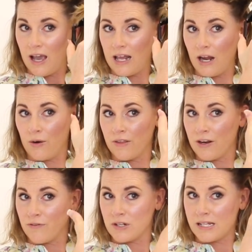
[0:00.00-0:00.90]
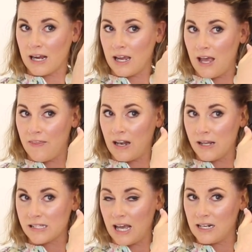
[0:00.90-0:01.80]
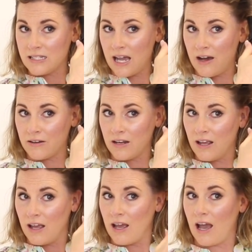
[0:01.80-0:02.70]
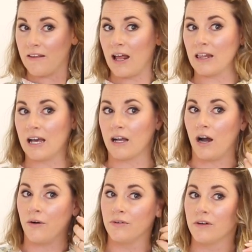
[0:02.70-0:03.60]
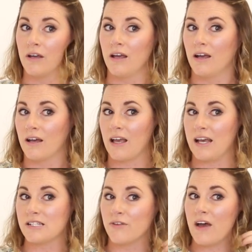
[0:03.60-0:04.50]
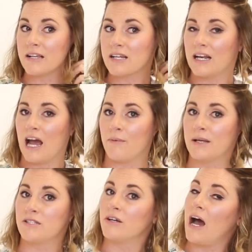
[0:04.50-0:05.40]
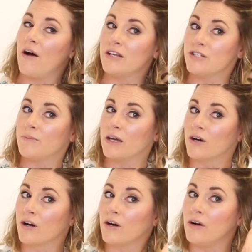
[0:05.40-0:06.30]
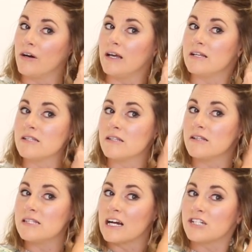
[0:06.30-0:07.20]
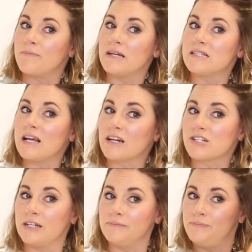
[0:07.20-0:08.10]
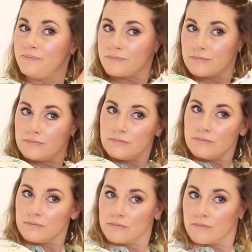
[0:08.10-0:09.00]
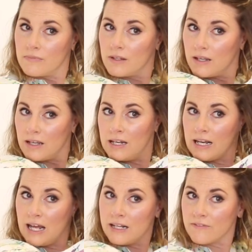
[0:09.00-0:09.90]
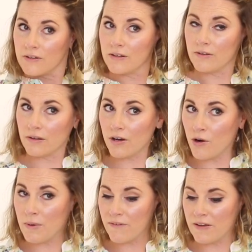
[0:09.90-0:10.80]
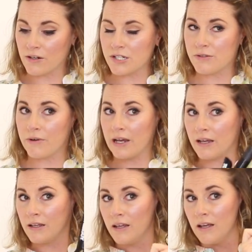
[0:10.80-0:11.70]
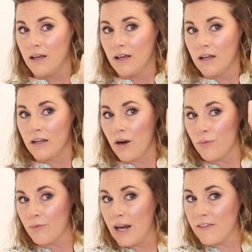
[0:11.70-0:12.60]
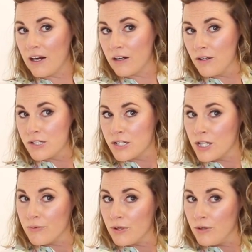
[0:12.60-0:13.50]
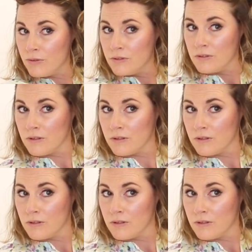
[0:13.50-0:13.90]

and I hold it there for a second, and then I slide it down, and then I let go. Okay, so that's kind of how I do my curl, is section by section. And I kind of comb my fingers through it, go right there closer to the root,